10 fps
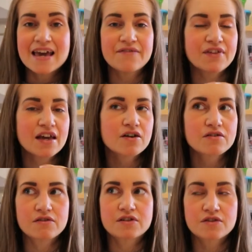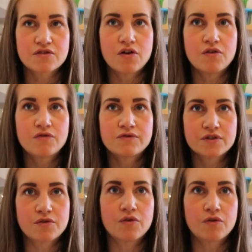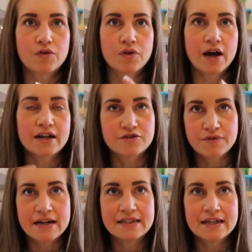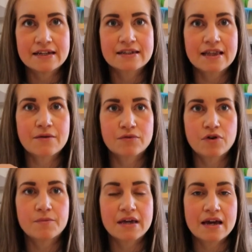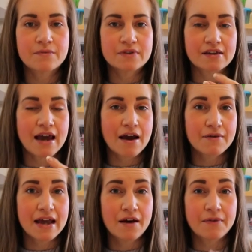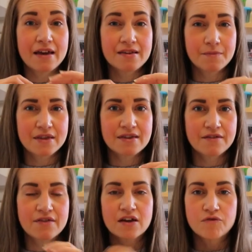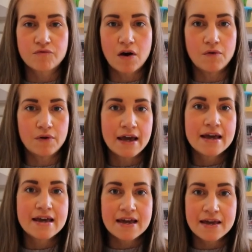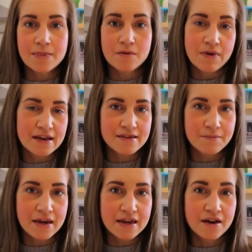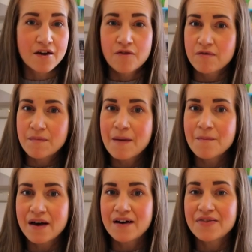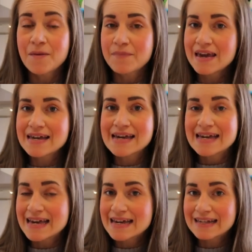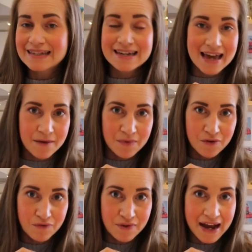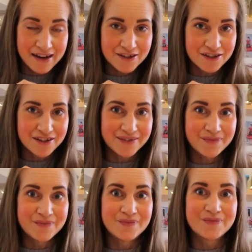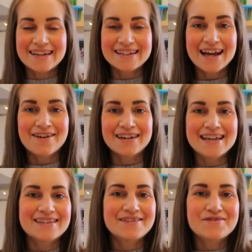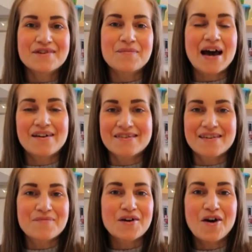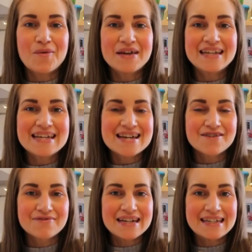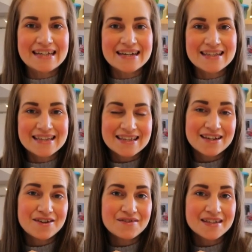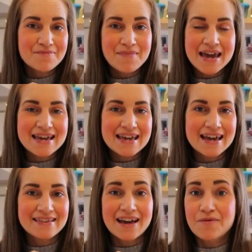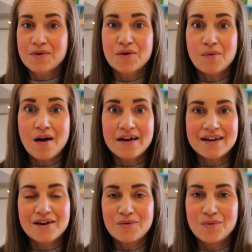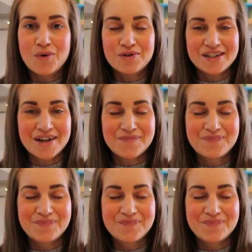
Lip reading: If they are not dissolved or hydrated, they will not be able to carry out their specific role in the recipe. Remember that baking is a chemical reaction. Now let's talk about some common ingredients used in baking that require water.